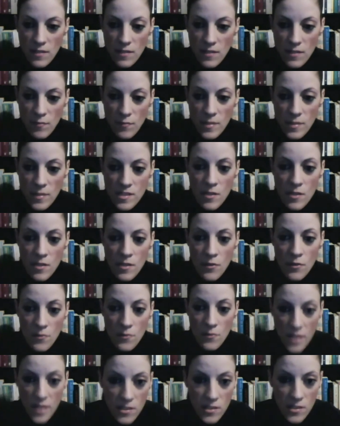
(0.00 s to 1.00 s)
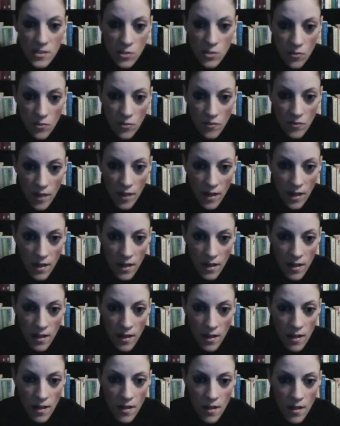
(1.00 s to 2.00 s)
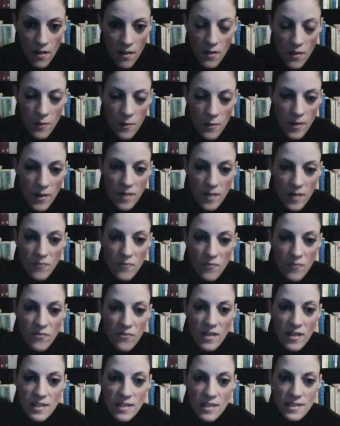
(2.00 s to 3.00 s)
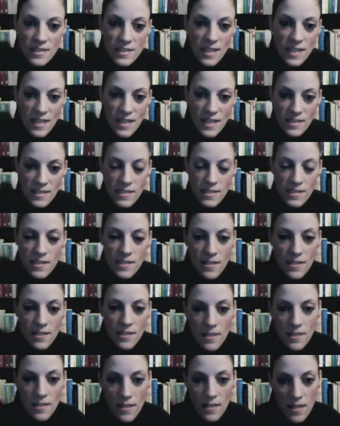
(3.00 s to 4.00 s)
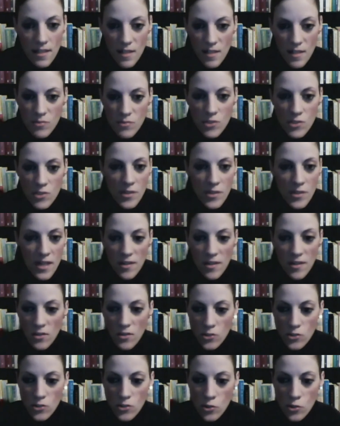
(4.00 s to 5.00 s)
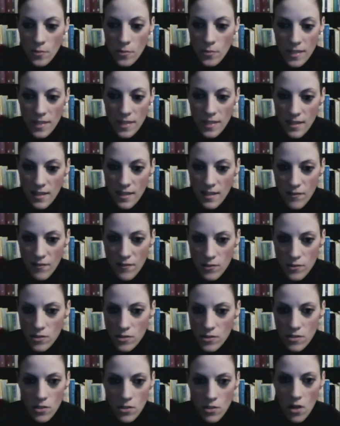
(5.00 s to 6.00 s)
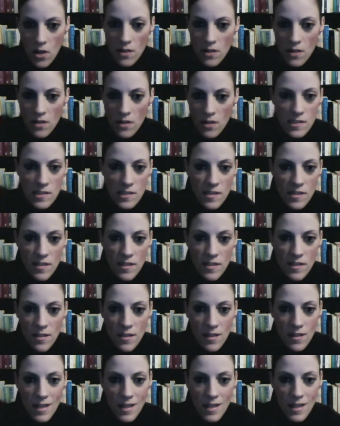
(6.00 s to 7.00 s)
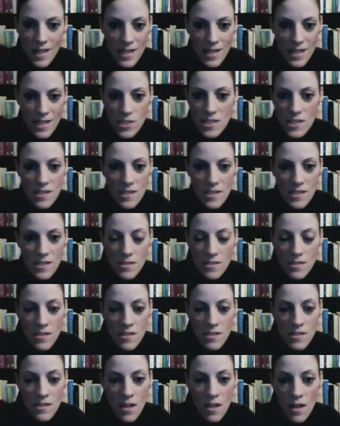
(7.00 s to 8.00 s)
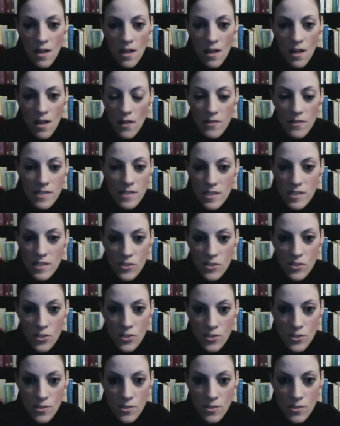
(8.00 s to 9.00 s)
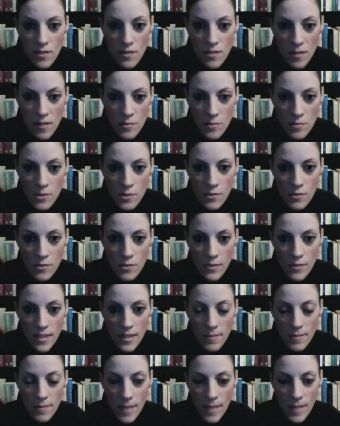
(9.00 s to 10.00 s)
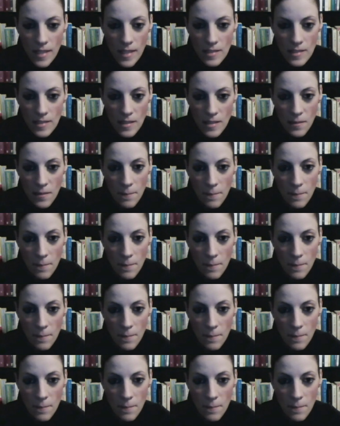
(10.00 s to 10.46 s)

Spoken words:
I've been to three so far. They were fantastic. It was great on so many levels. The talks, the connections, the teachers, absolutely amazing.